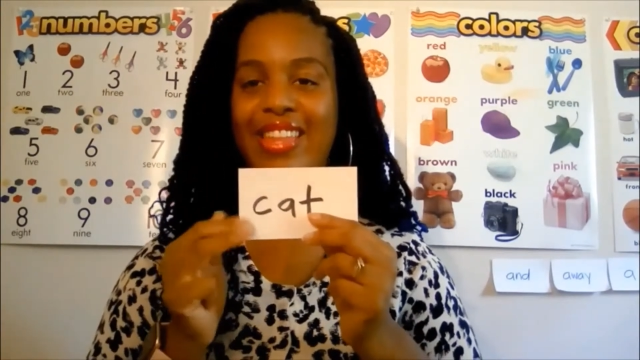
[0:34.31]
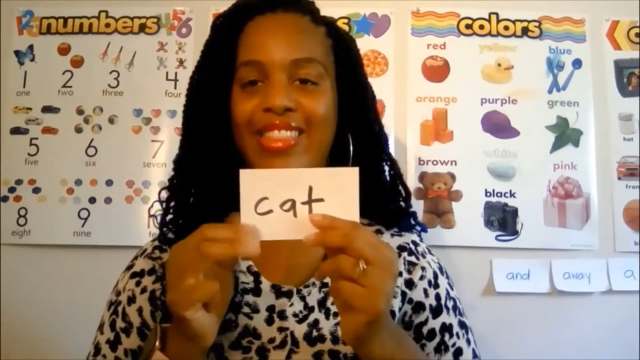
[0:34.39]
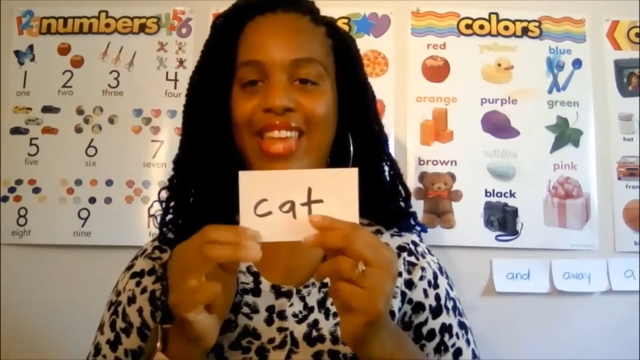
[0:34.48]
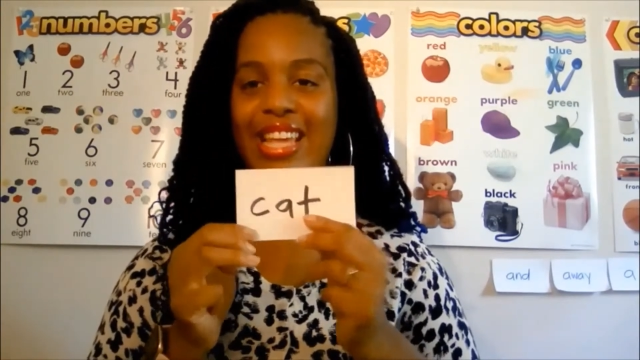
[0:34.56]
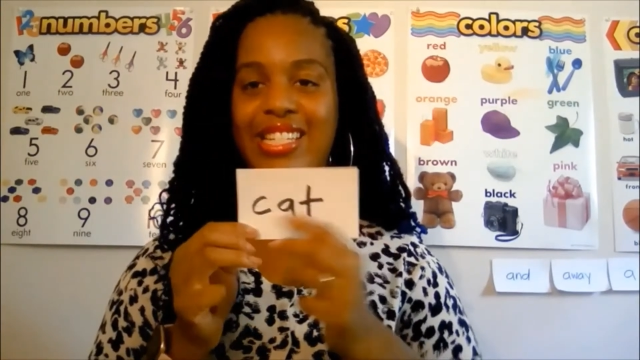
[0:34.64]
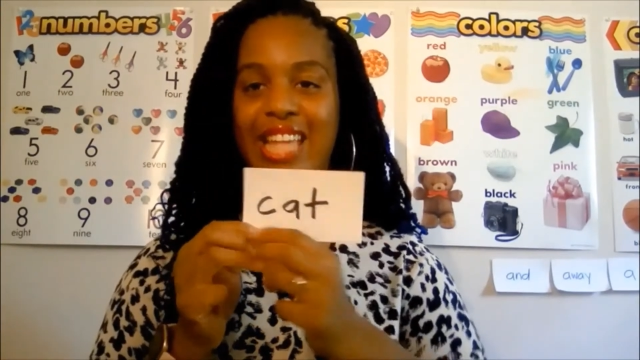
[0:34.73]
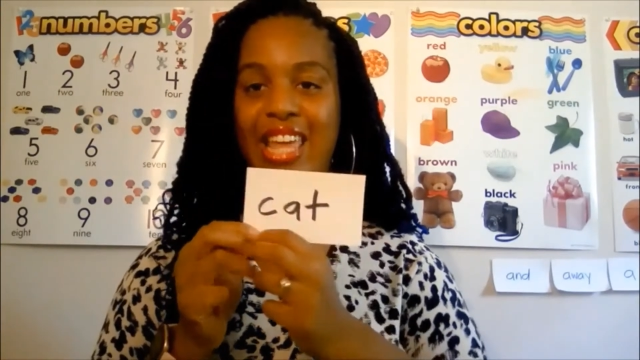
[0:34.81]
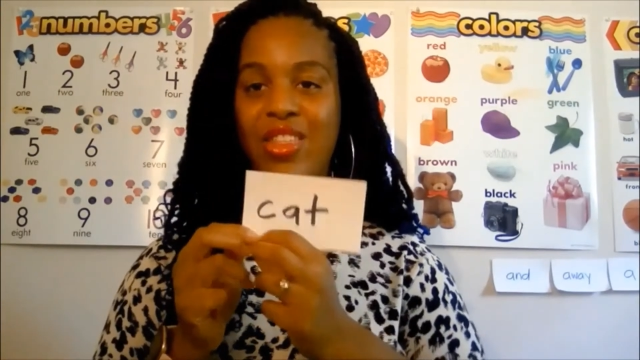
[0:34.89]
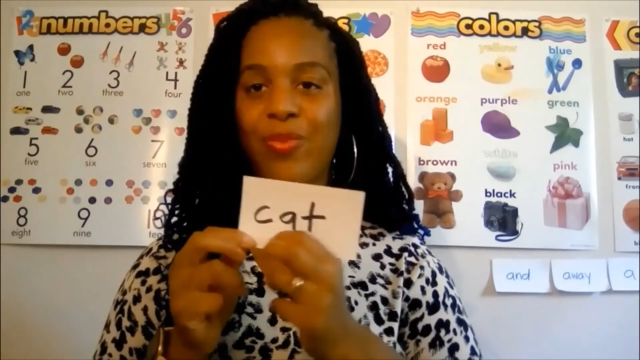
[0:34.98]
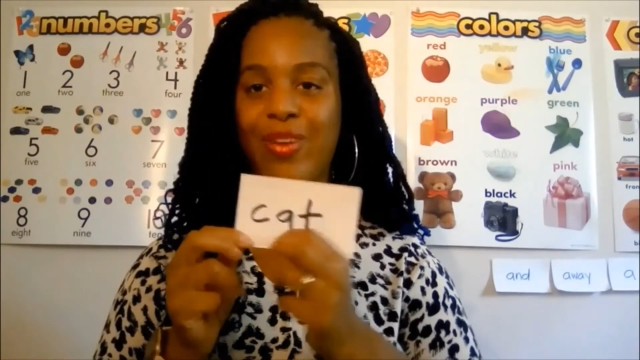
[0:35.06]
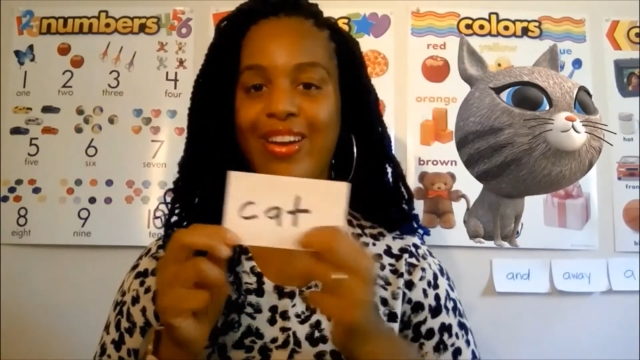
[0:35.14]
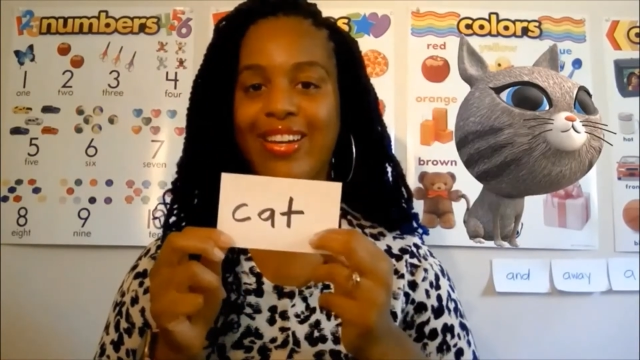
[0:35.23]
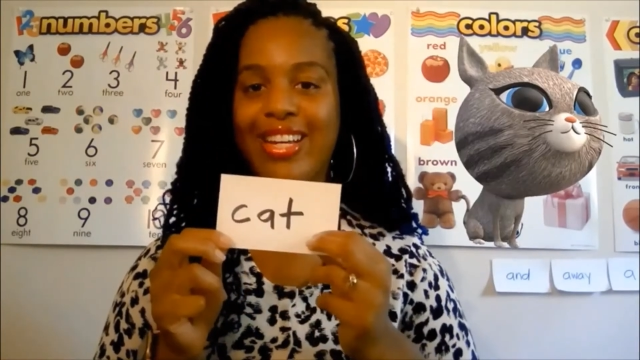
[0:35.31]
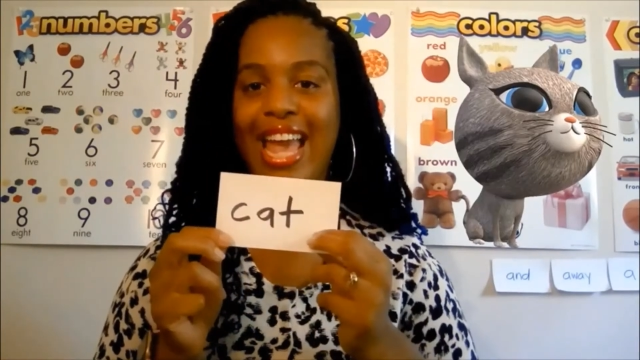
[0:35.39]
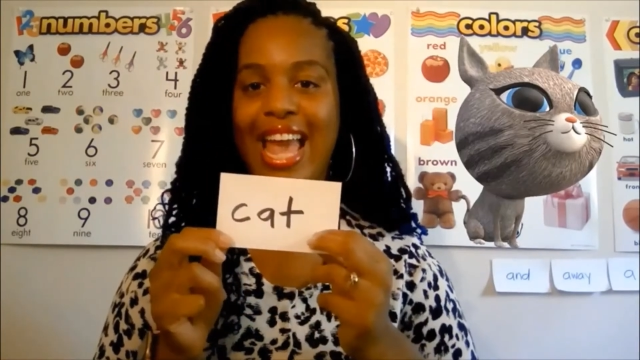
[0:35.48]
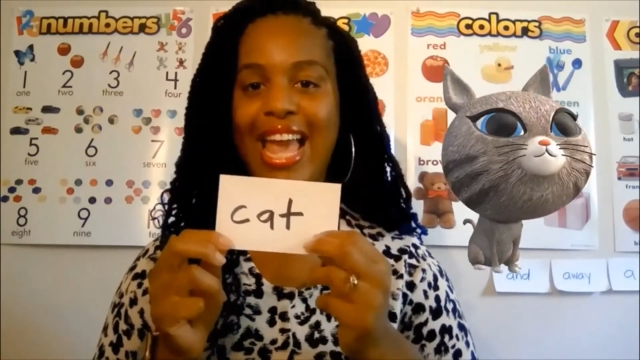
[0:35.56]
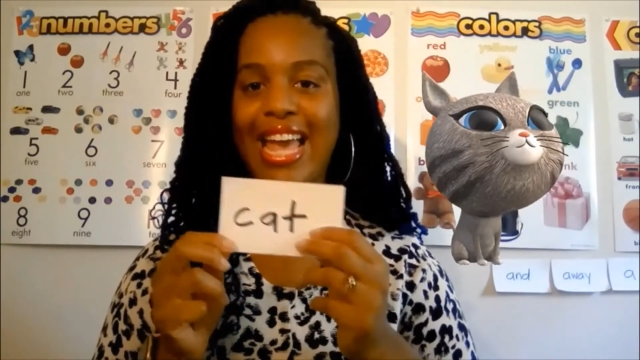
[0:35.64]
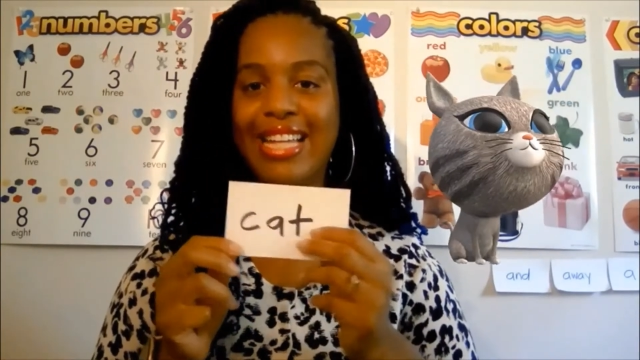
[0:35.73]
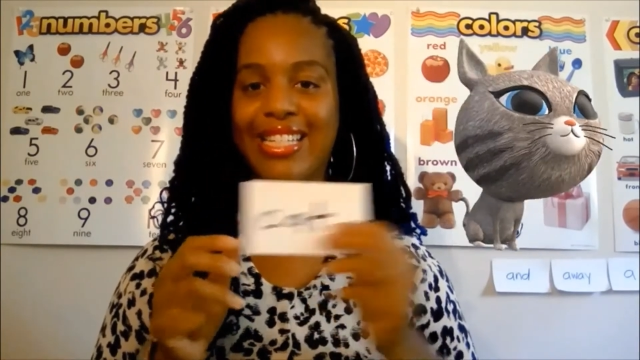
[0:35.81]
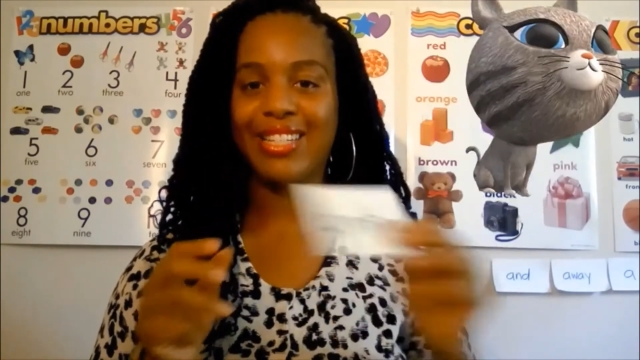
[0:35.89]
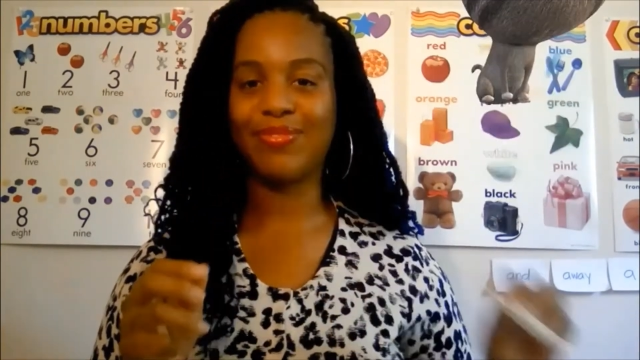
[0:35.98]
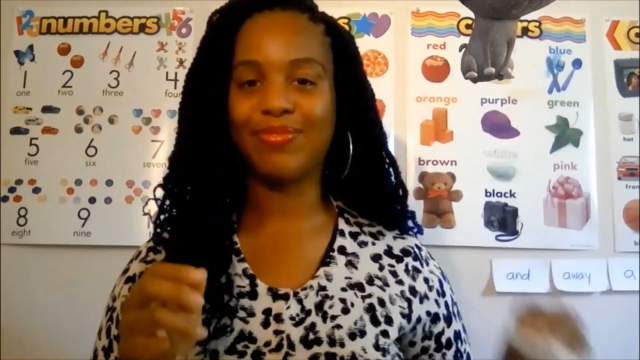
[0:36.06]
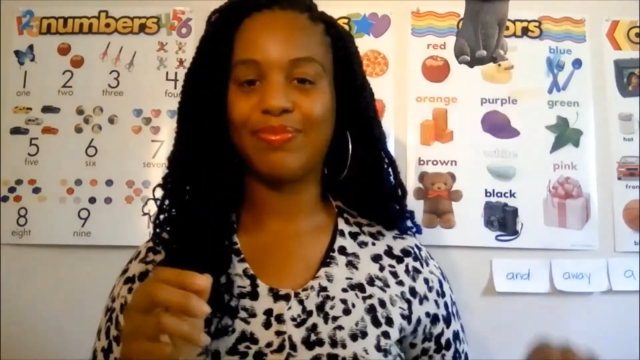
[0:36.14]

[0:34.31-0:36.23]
they say the word cat.